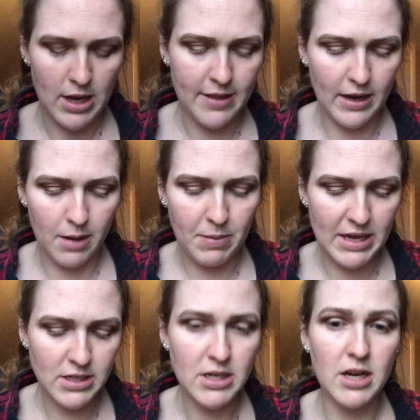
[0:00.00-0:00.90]
And then I
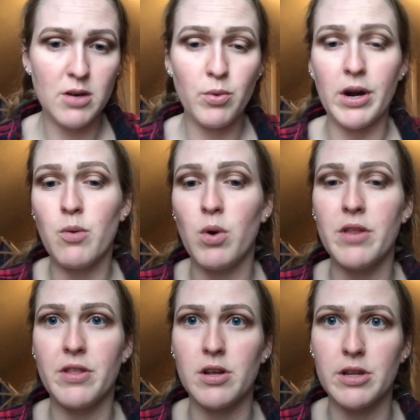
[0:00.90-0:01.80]
paint it on where I
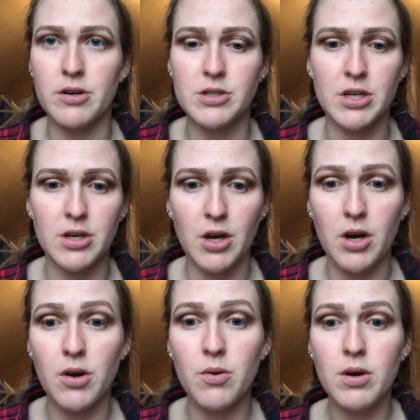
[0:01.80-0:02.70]
want the glitter to
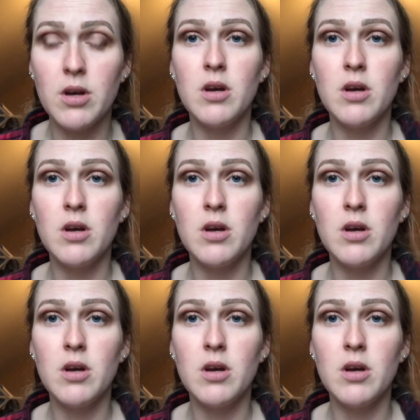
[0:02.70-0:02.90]
go.